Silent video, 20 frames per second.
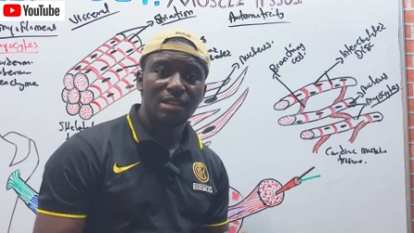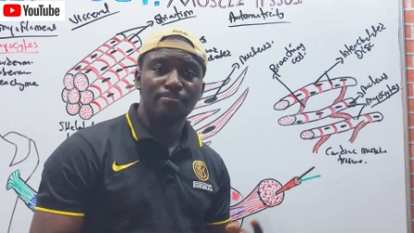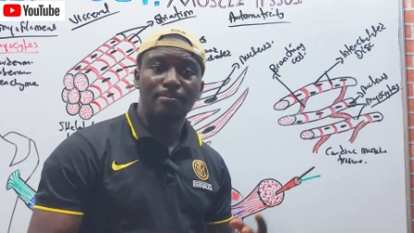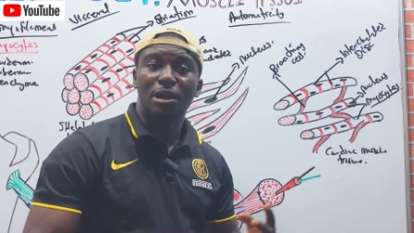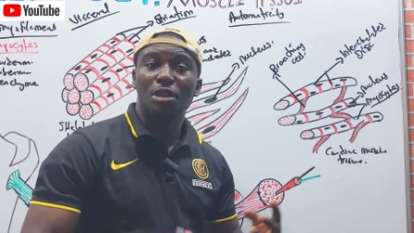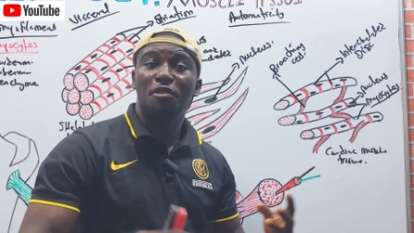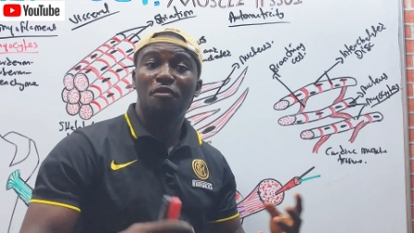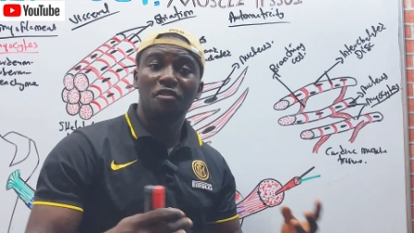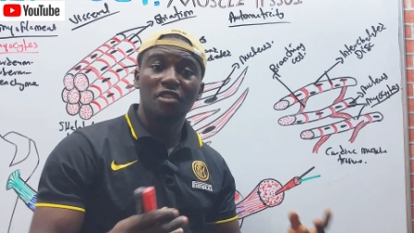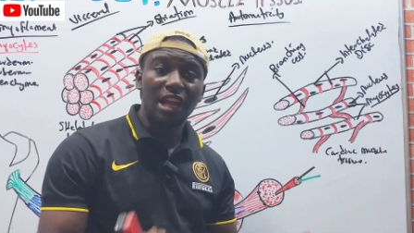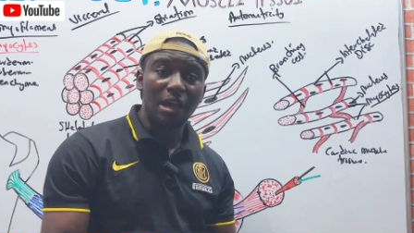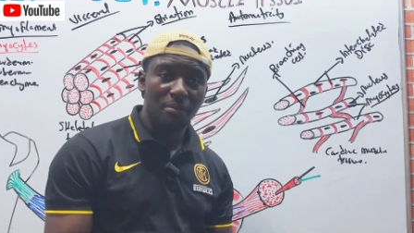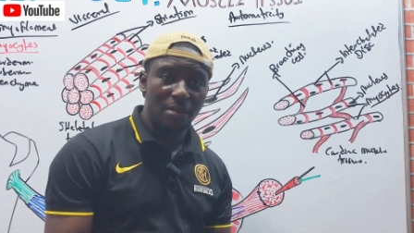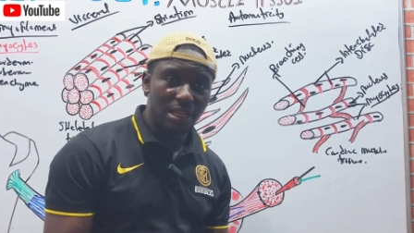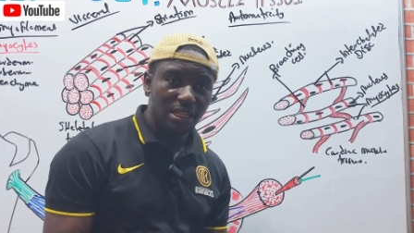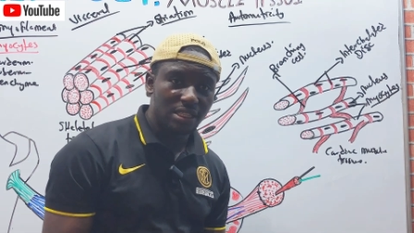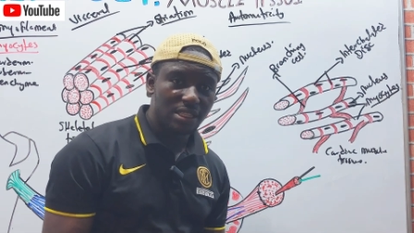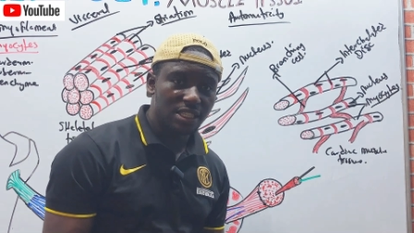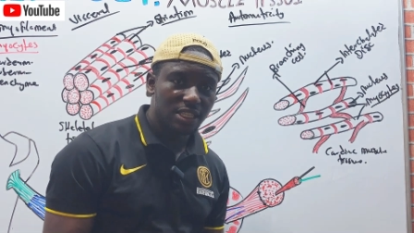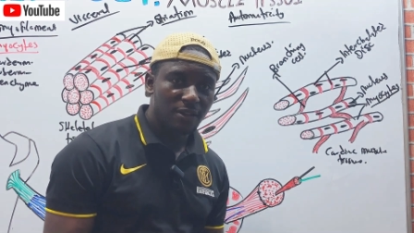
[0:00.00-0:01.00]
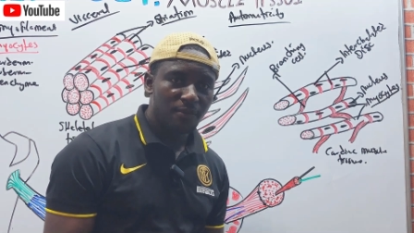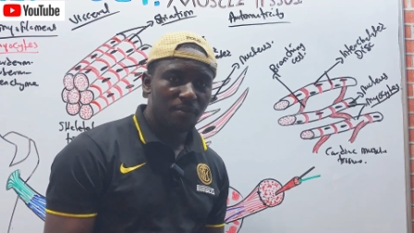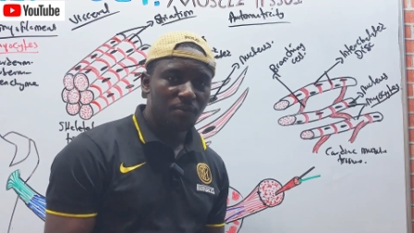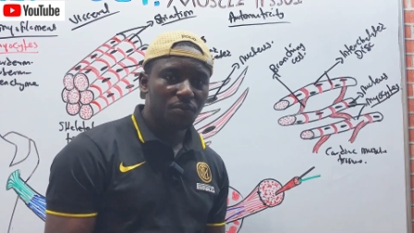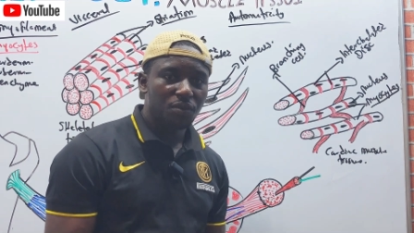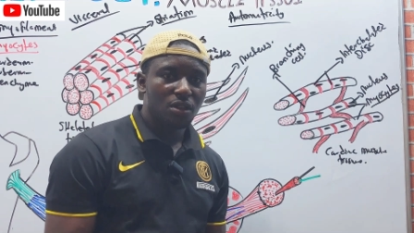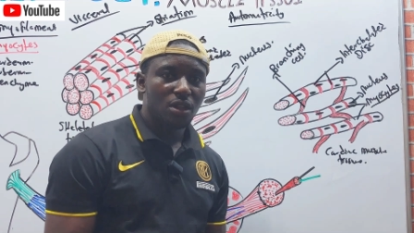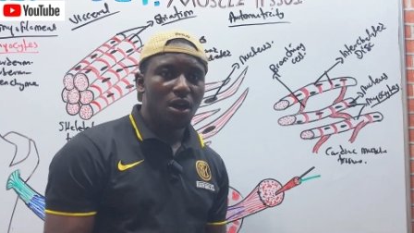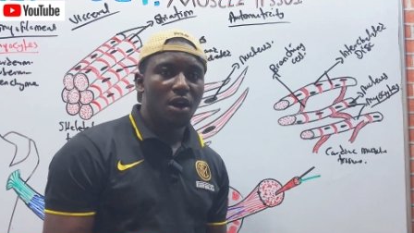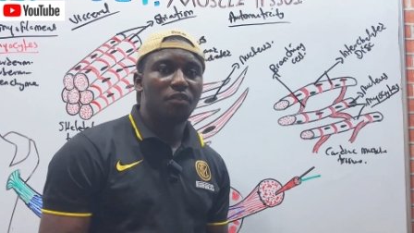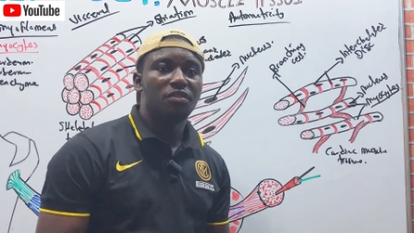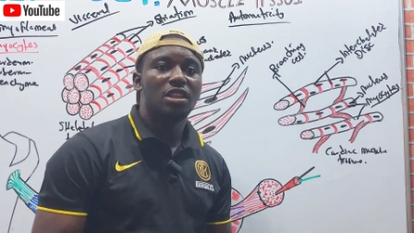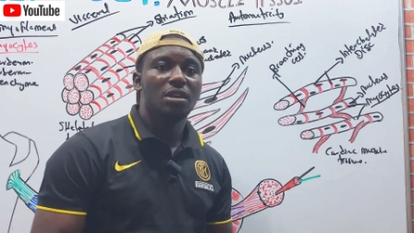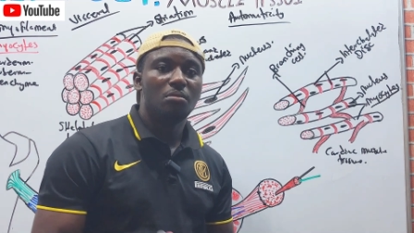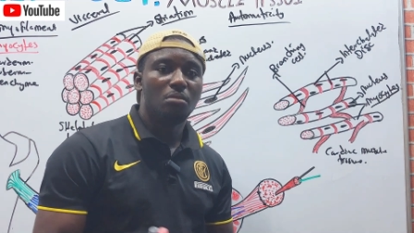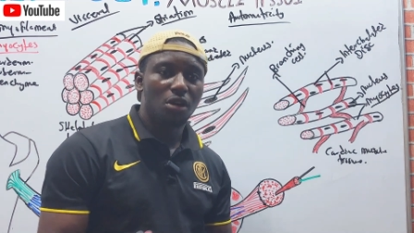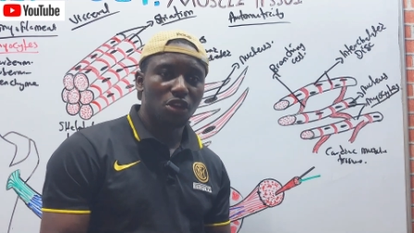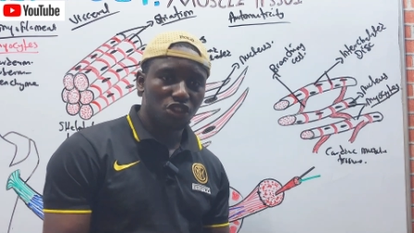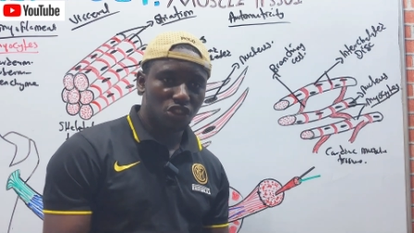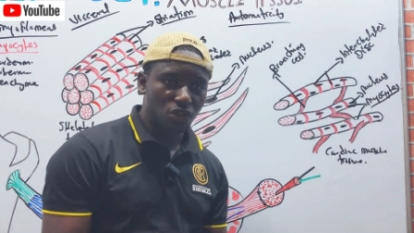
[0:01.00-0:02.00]
myofilament of the
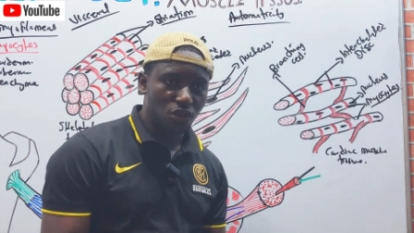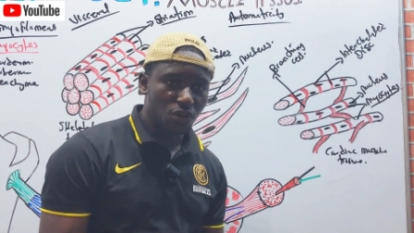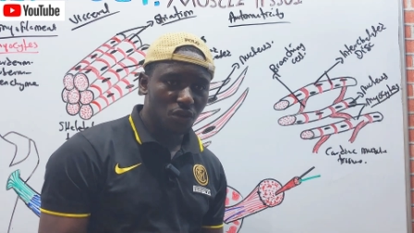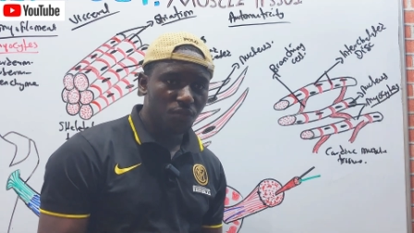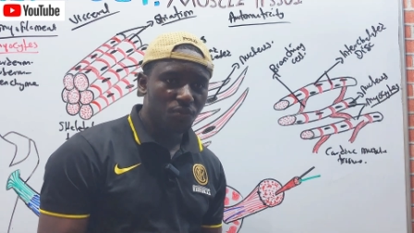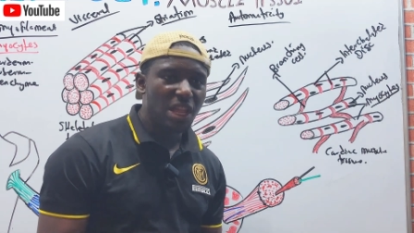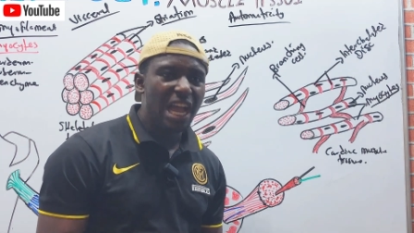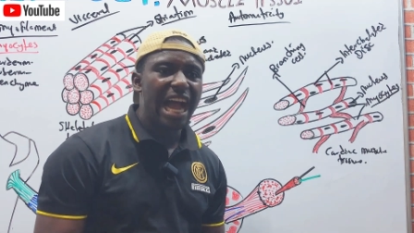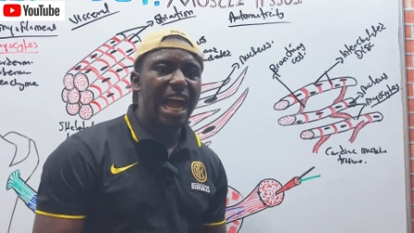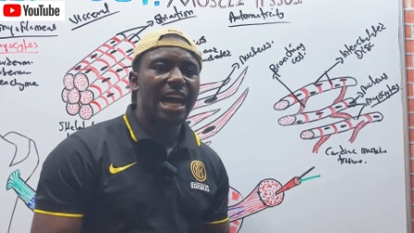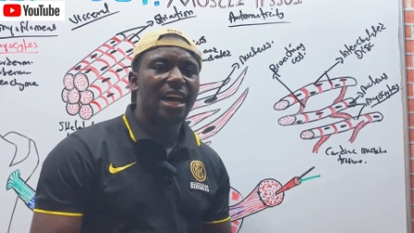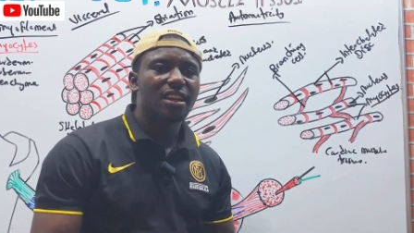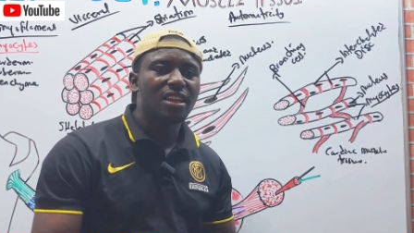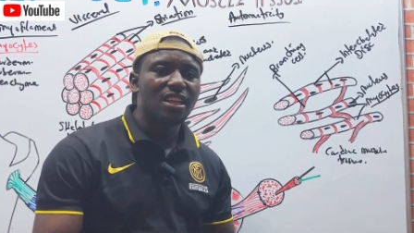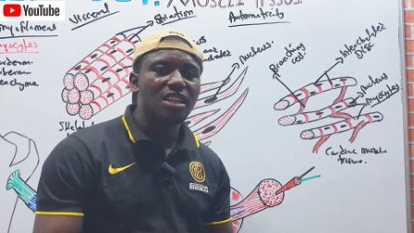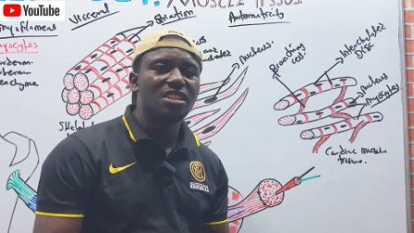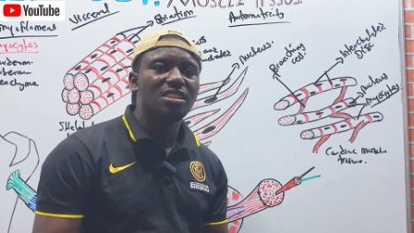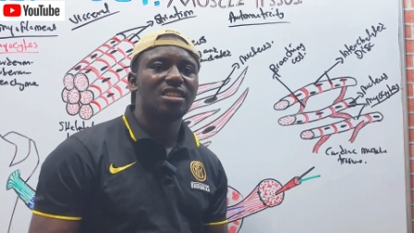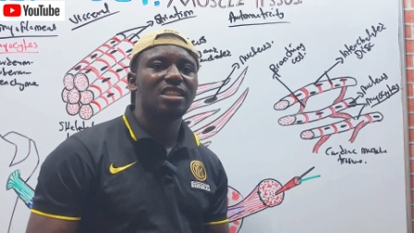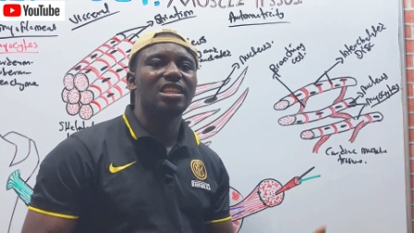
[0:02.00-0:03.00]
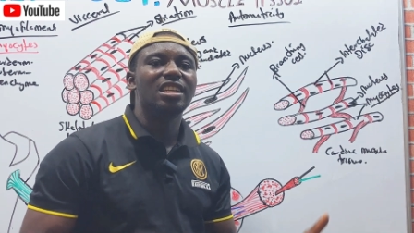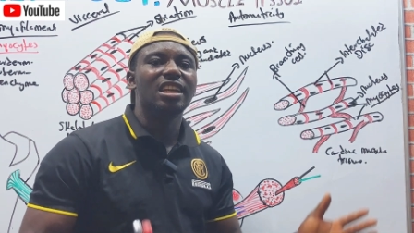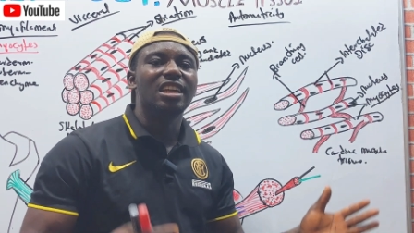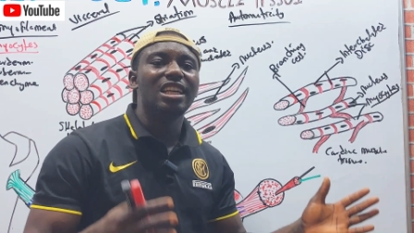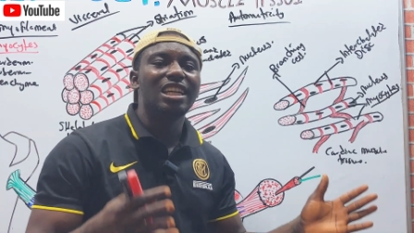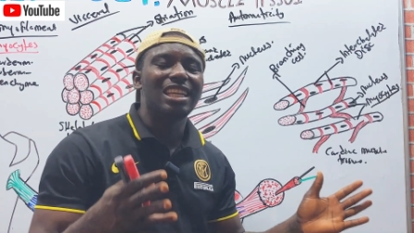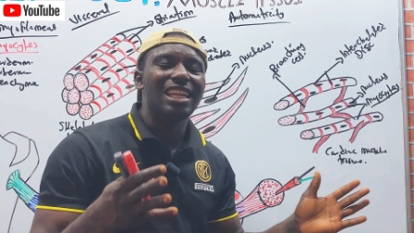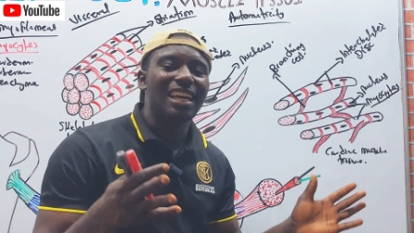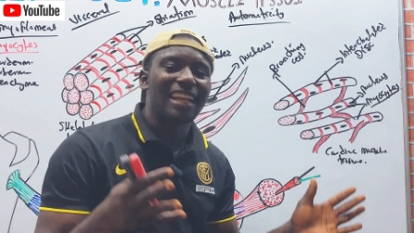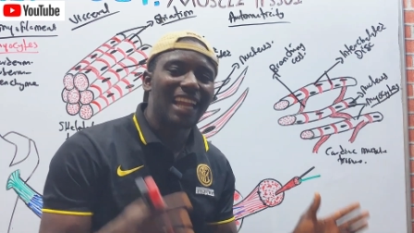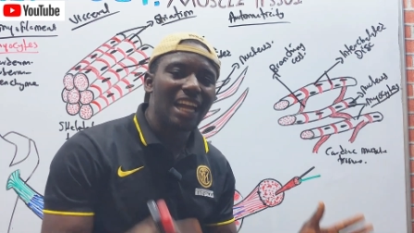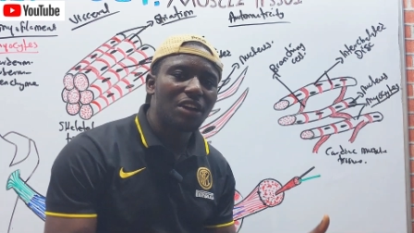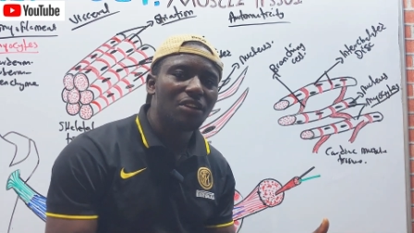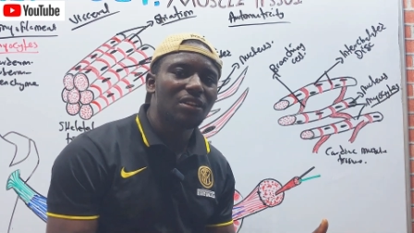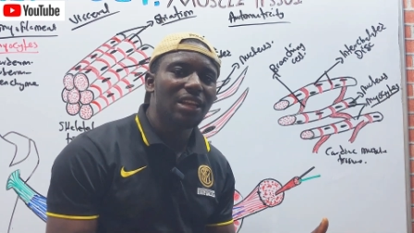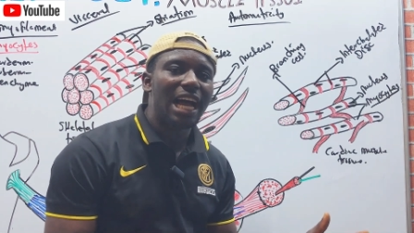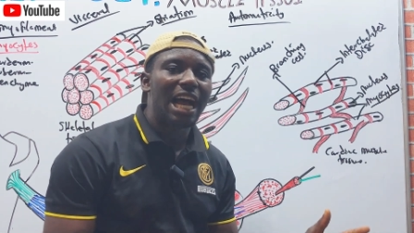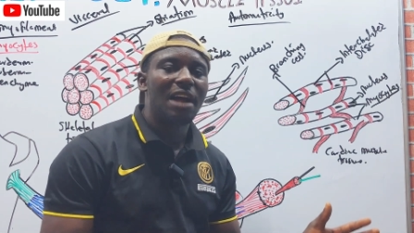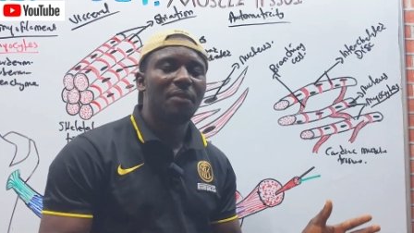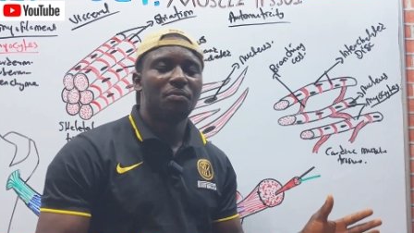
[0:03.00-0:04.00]
muscle are arranged in a
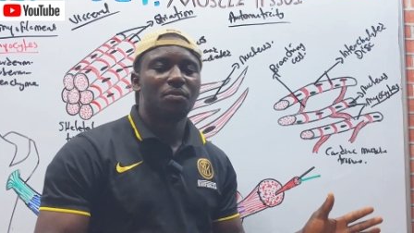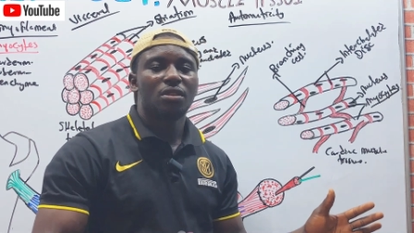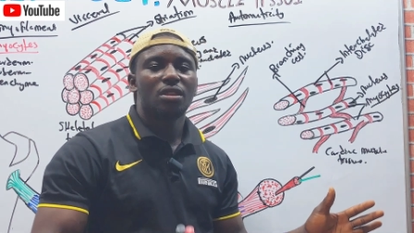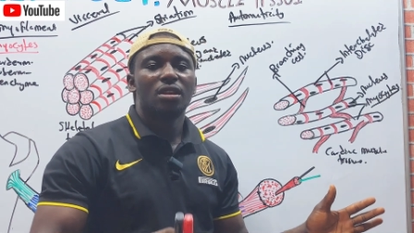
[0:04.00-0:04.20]
regular